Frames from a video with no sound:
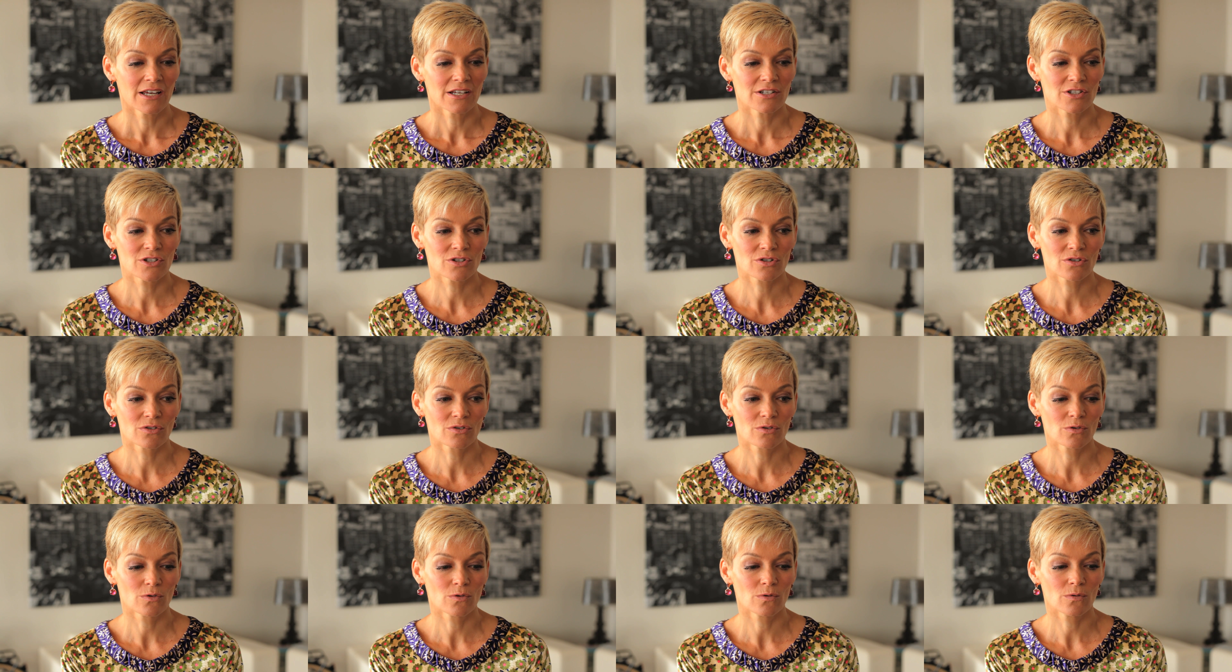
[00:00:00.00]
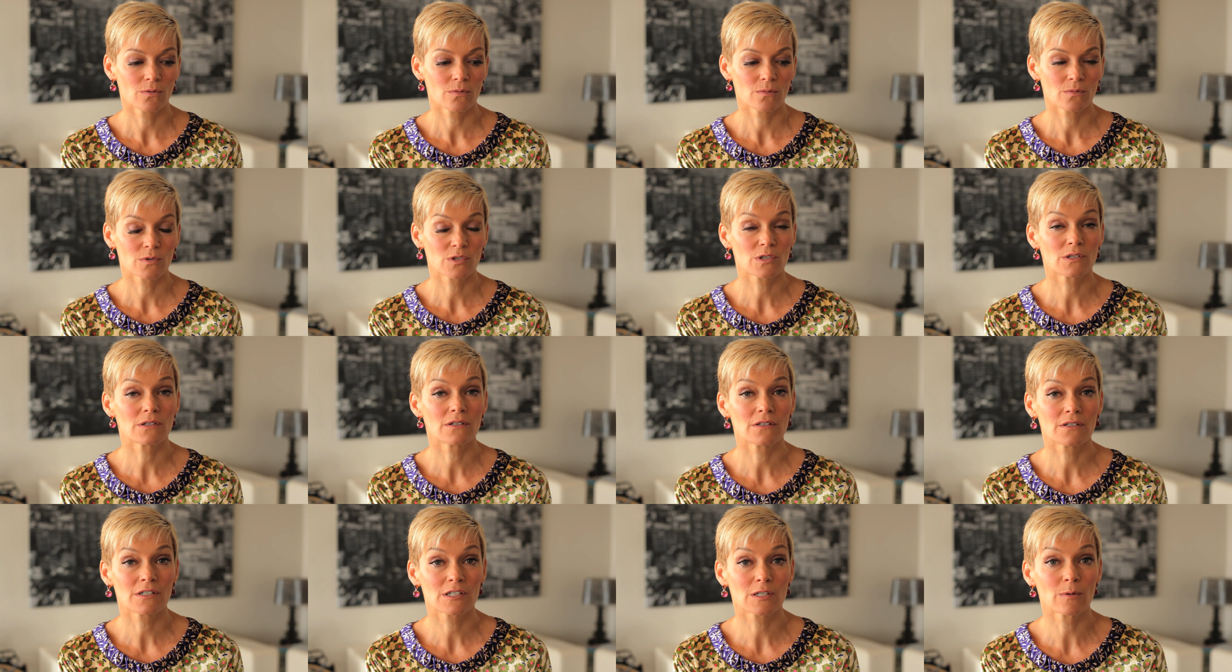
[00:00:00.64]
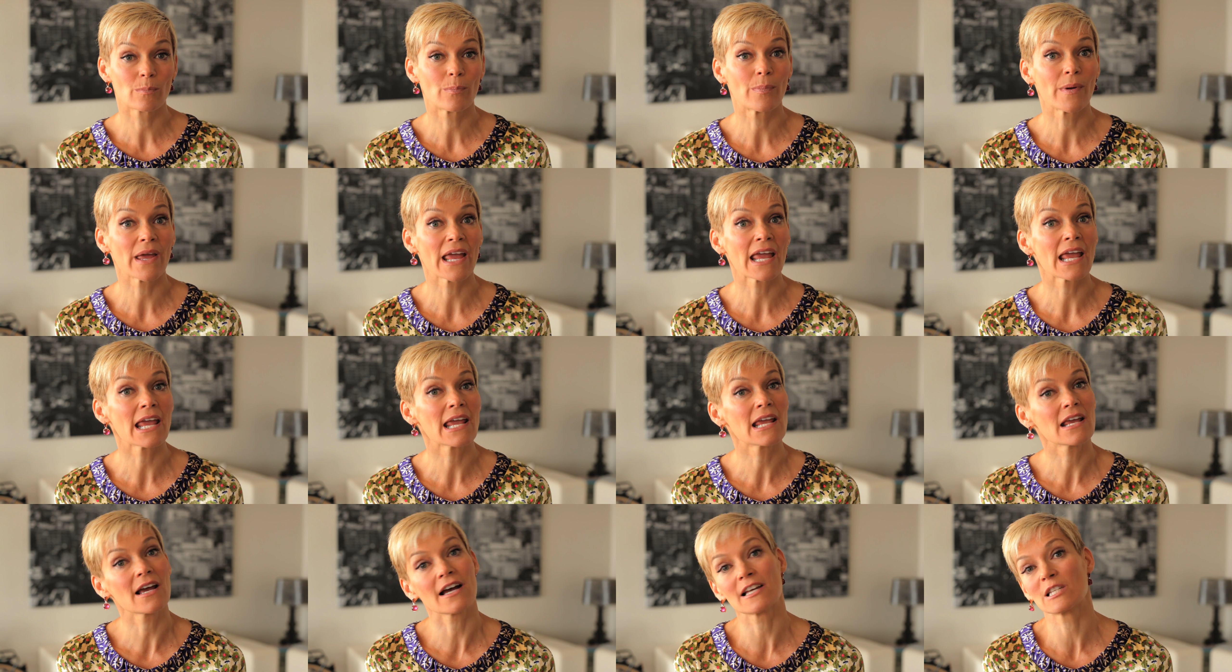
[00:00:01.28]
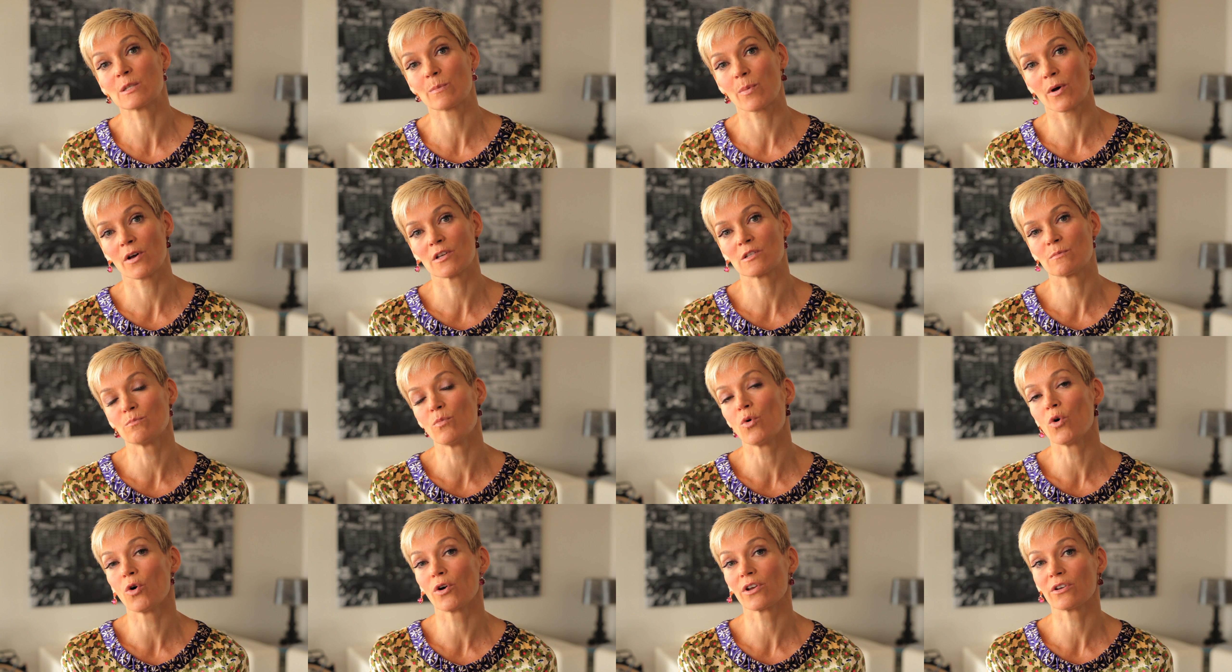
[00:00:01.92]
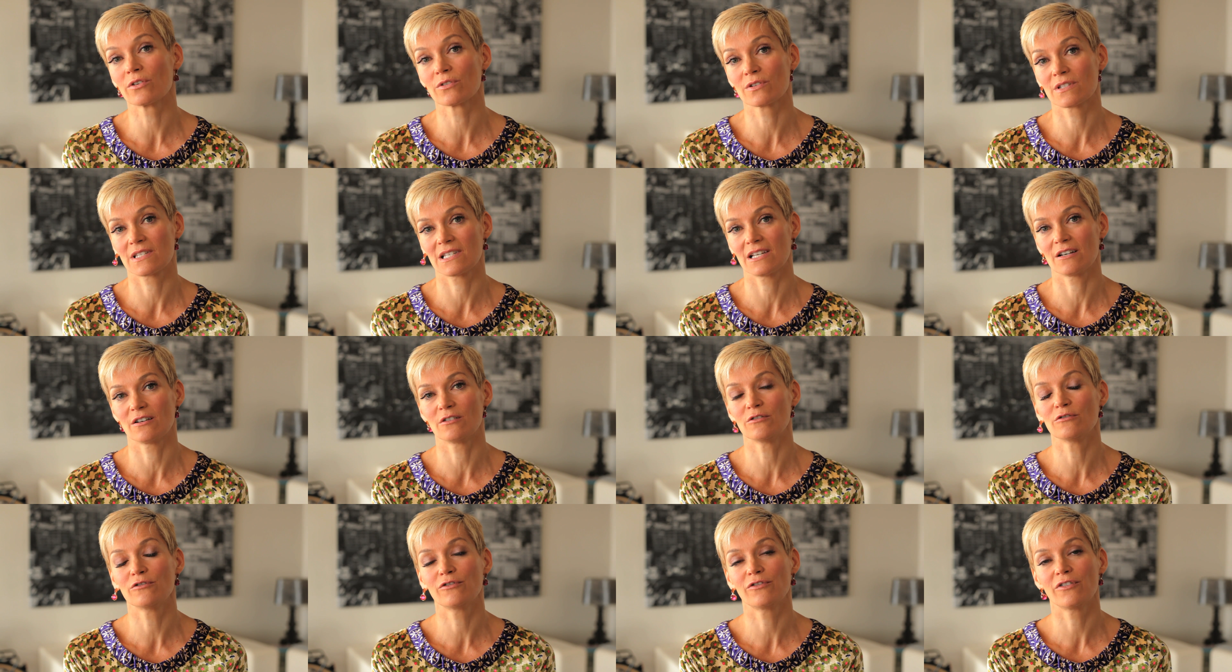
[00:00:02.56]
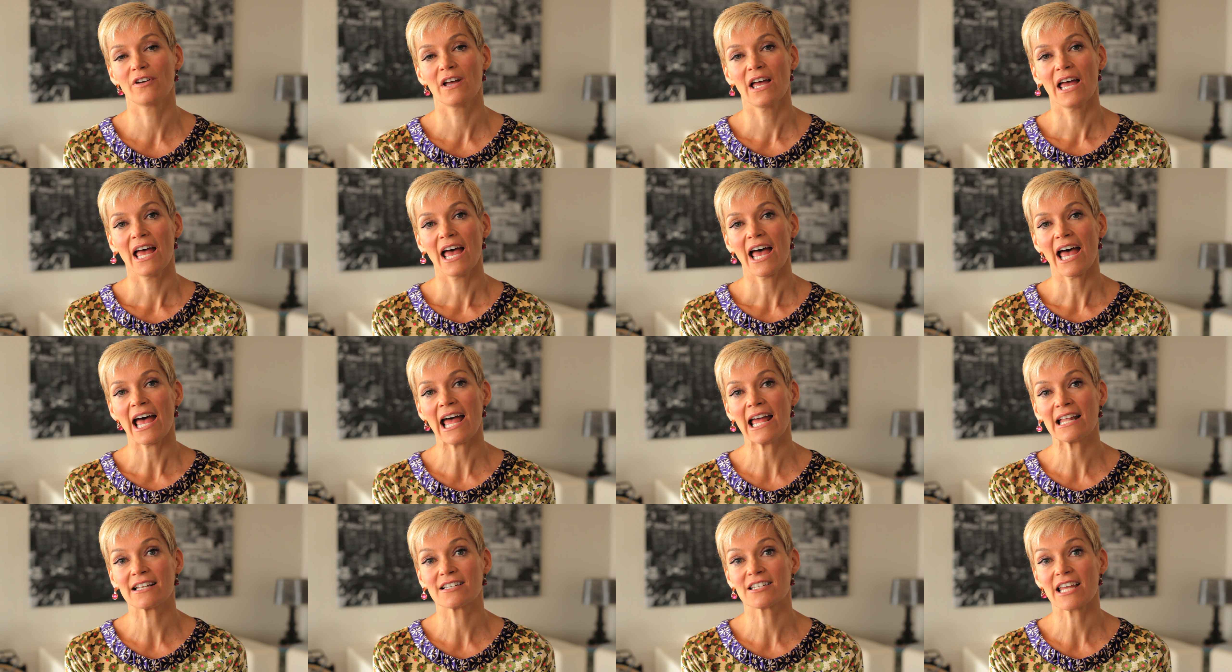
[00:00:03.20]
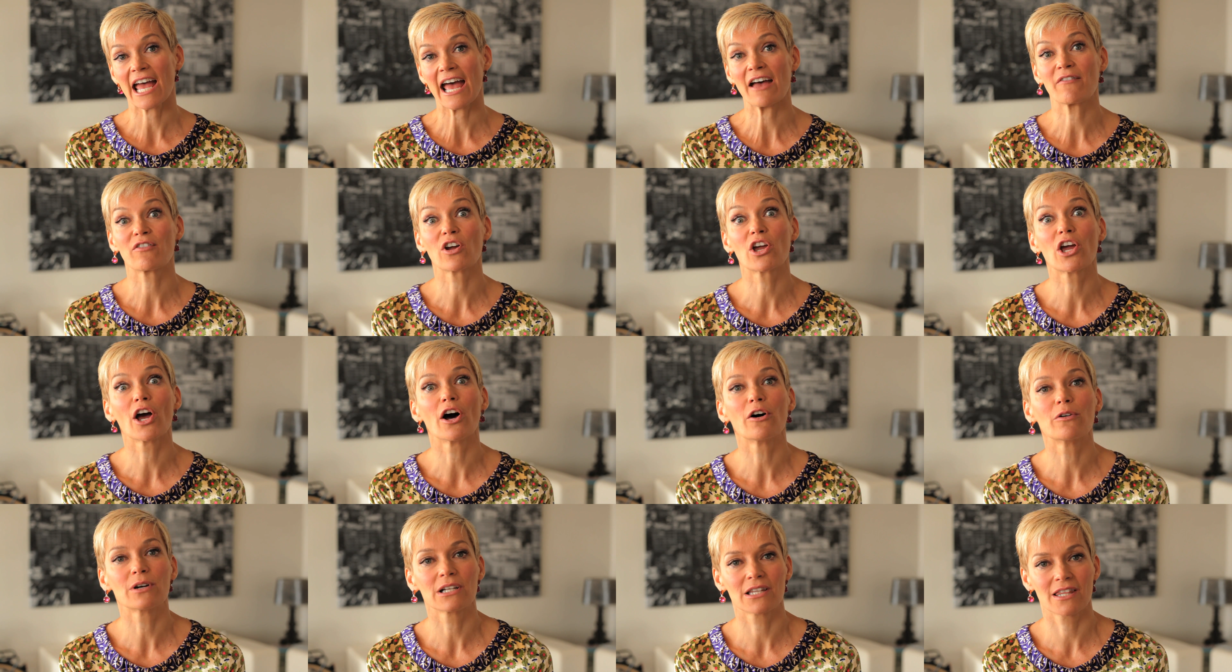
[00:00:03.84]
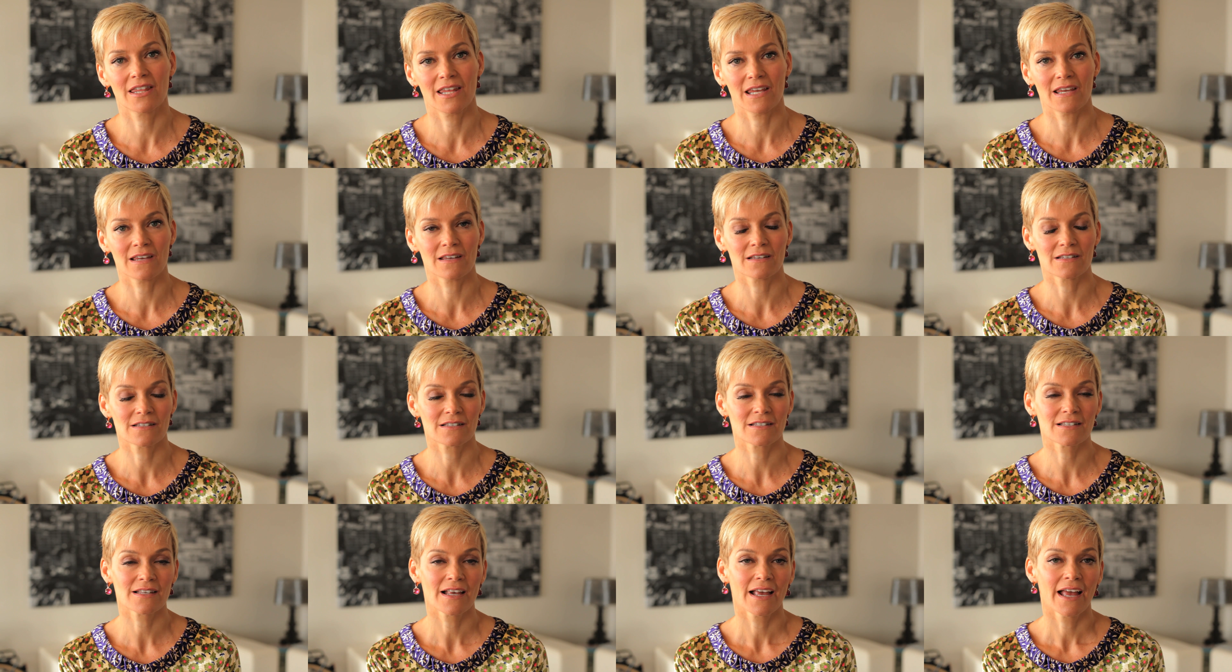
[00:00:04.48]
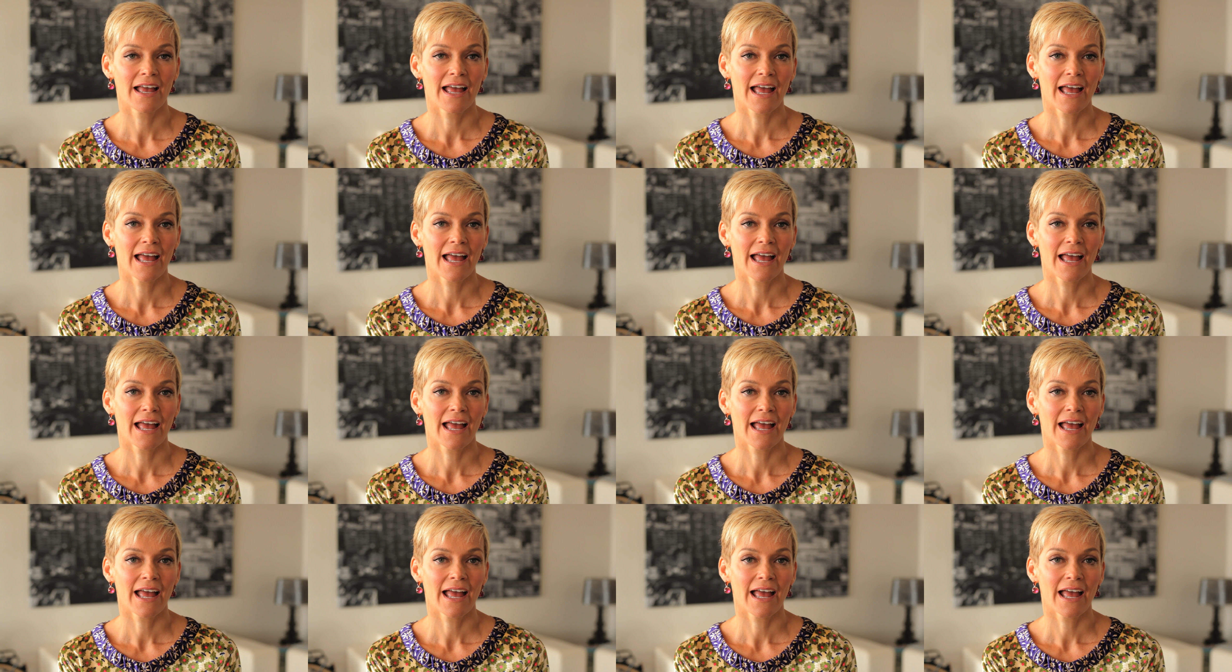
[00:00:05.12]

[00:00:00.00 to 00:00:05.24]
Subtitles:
to be, I suppose, more yourself and to have a go at things